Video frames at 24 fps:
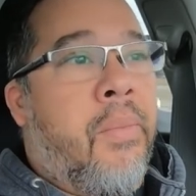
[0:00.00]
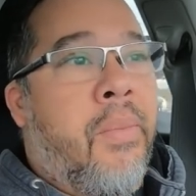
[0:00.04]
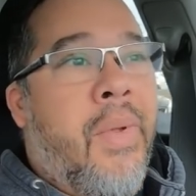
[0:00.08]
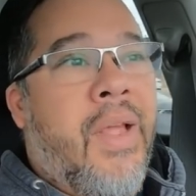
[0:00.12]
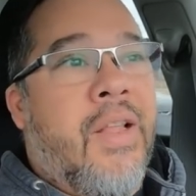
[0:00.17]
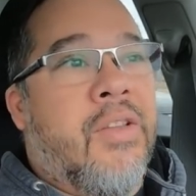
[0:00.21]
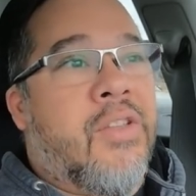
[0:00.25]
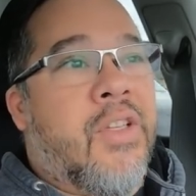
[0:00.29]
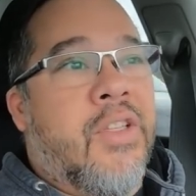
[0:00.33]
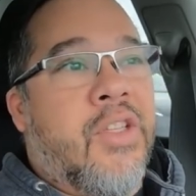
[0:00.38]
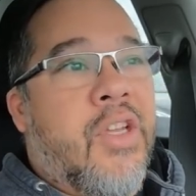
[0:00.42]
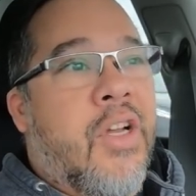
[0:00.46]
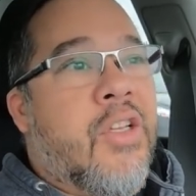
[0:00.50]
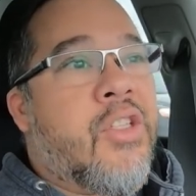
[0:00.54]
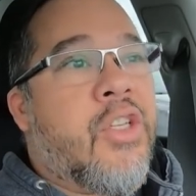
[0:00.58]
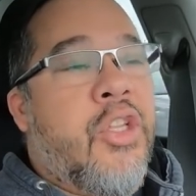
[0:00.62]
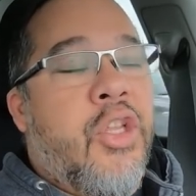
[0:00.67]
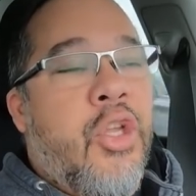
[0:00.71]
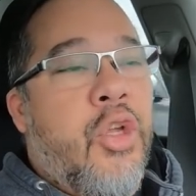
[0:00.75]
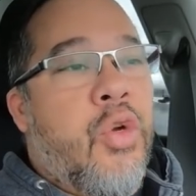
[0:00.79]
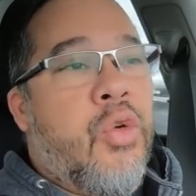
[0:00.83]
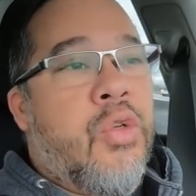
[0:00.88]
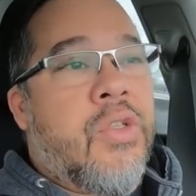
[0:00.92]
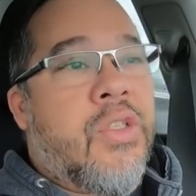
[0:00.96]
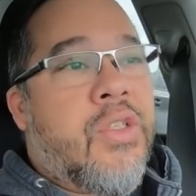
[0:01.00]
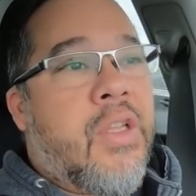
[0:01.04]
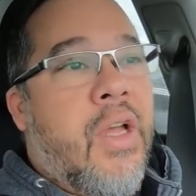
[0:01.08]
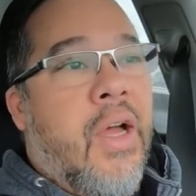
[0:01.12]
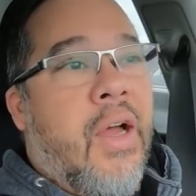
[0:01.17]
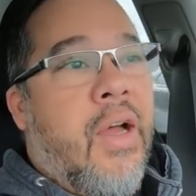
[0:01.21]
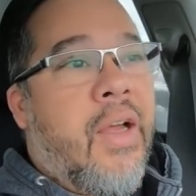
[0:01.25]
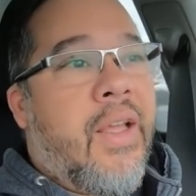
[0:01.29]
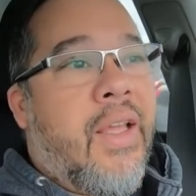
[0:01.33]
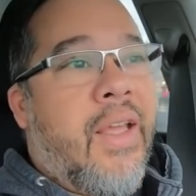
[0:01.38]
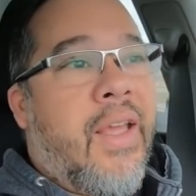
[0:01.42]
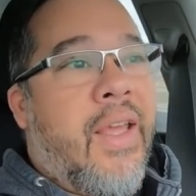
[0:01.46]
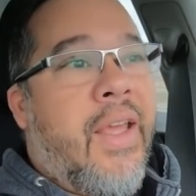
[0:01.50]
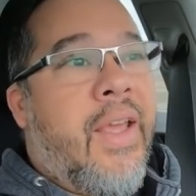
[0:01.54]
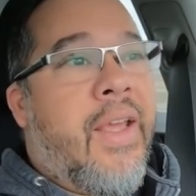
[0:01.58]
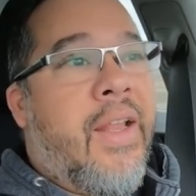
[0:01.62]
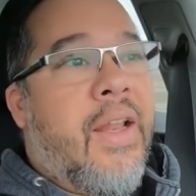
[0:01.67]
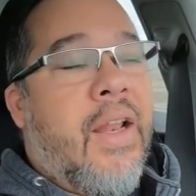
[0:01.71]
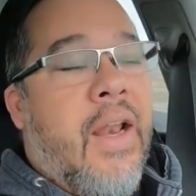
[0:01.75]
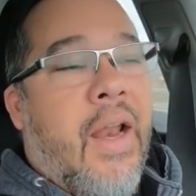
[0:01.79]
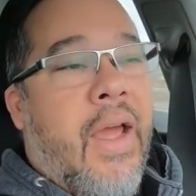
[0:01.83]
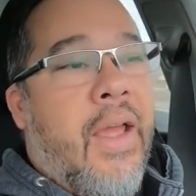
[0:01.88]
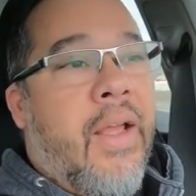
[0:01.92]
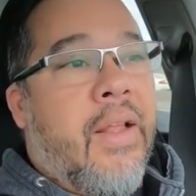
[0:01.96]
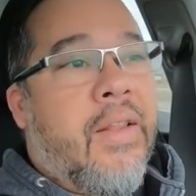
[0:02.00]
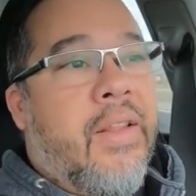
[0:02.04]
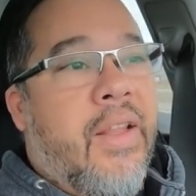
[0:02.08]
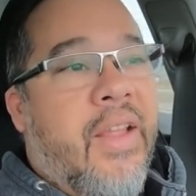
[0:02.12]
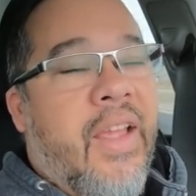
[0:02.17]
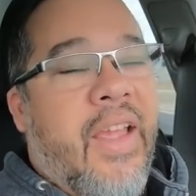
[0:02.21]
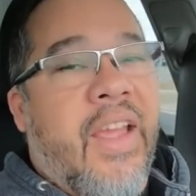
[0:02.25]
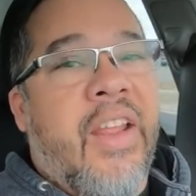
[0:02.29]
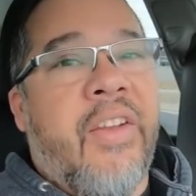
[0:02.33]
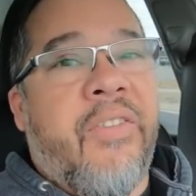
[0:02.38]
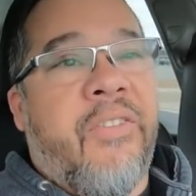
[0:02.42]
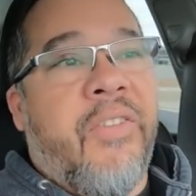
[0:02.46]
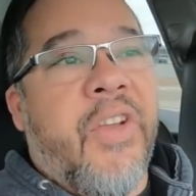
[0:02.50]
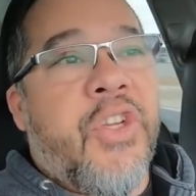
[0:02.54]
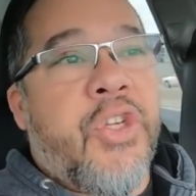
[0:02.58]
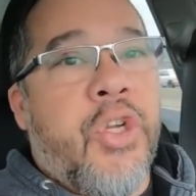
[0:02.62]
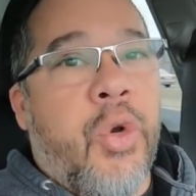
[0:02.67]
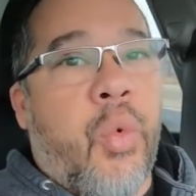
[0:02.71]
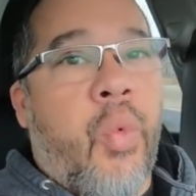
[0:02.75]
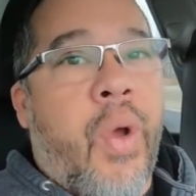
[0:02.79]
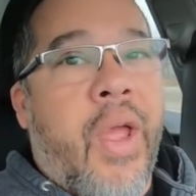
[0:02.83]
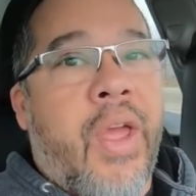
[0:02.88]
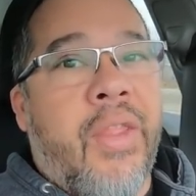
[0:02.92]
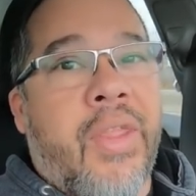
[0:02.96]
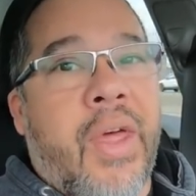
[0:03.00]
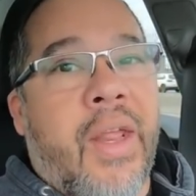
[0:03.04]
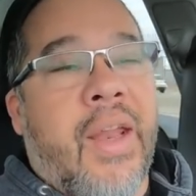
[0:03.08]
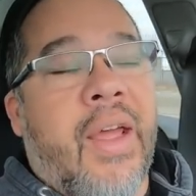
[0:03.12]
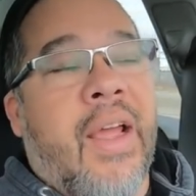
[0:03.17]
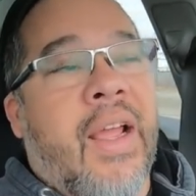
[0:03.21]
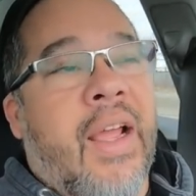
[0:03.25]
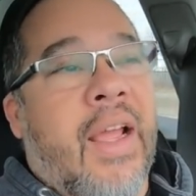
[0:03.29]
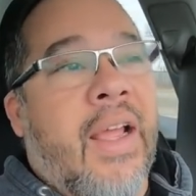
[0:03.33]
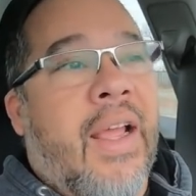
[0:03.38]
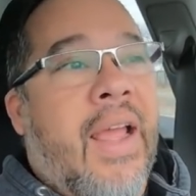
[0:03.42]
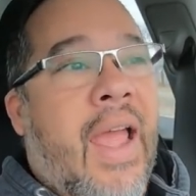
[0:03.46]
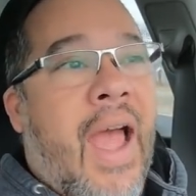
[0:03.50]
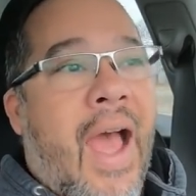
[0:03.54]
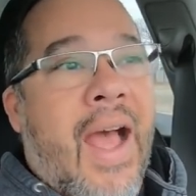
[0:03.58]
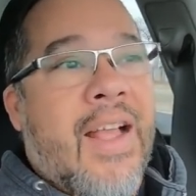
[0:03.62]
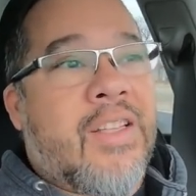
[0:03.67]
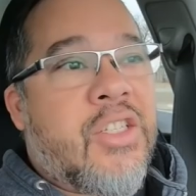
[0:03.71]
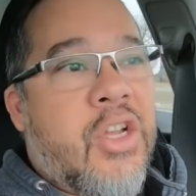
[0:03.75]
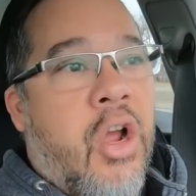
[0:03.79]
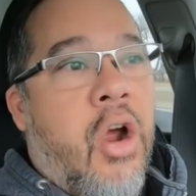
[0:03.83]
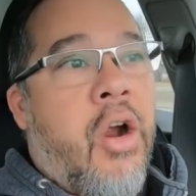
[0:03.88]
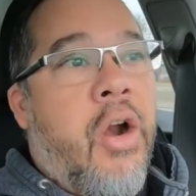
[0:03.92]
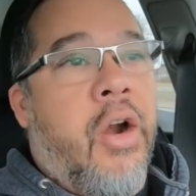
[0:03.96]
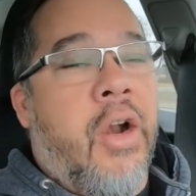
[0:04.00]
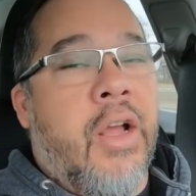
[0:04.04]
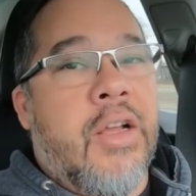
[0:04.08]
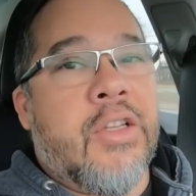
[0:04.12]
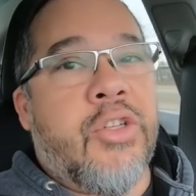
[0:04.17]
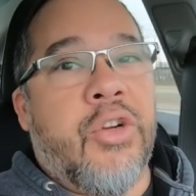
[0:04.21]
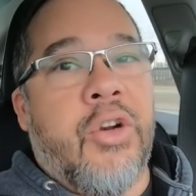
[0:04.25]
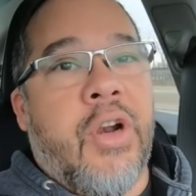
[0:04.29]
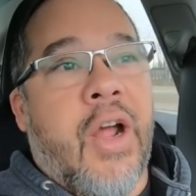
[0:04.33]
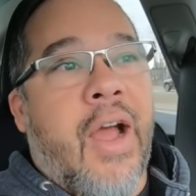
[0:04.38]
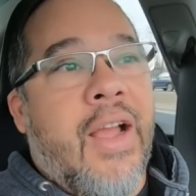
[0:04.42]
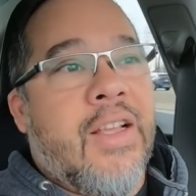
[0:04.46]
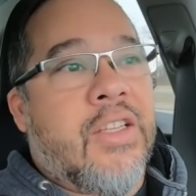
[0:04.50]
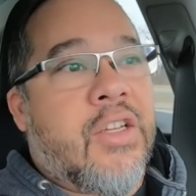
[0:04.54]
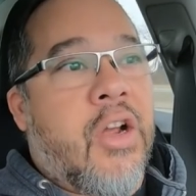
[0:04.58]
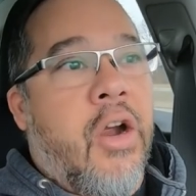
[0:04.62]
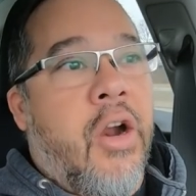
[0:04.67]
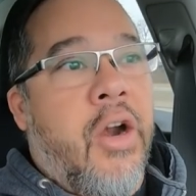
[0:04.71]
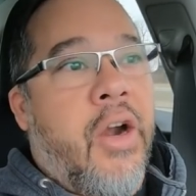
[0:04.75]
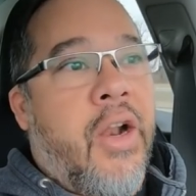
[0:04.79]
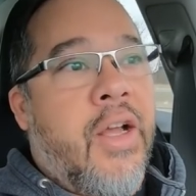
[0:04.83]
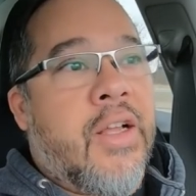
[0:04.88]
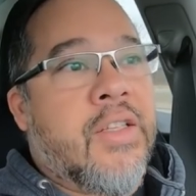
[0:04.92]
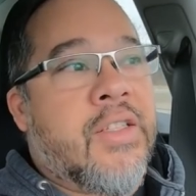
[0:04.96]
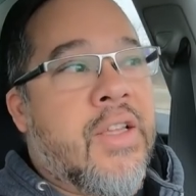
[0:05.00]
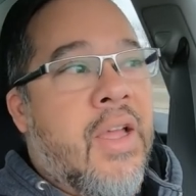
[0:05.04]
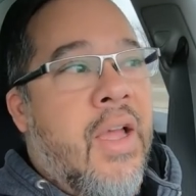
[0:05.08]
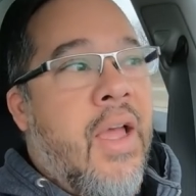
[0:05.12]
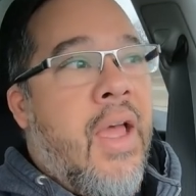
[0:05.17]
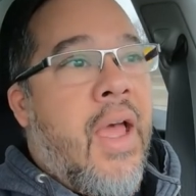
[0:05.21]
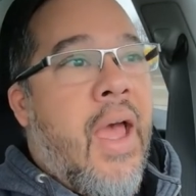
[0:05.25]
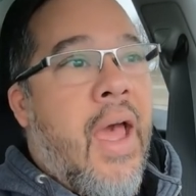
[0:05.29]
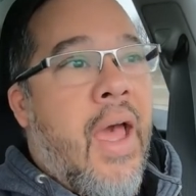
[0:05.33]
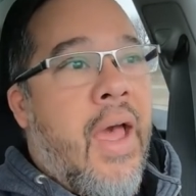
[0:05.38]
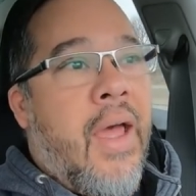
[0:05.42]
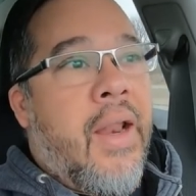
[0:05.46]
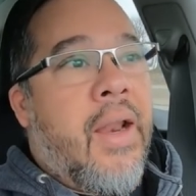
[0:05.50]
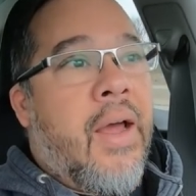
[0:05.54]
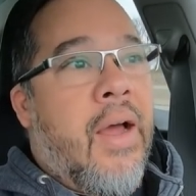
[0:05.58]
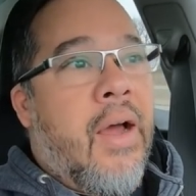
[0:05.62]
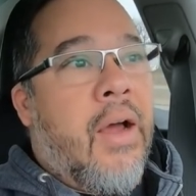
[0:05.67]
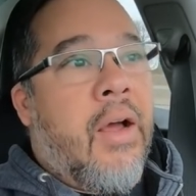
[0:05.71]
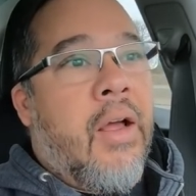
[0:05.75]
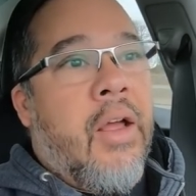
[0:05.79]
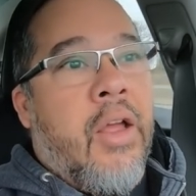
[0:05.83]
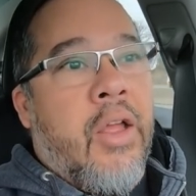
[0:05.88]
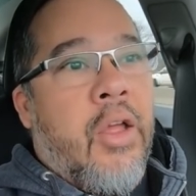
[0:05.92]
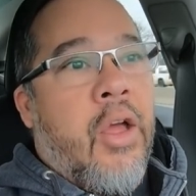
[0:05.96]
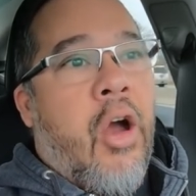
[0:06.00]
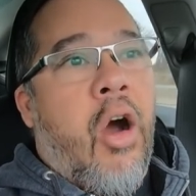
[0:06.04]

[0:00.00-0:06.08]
Means it doesn't use the heat like the inefficient way that a gas car does or an ICE car does, and uh,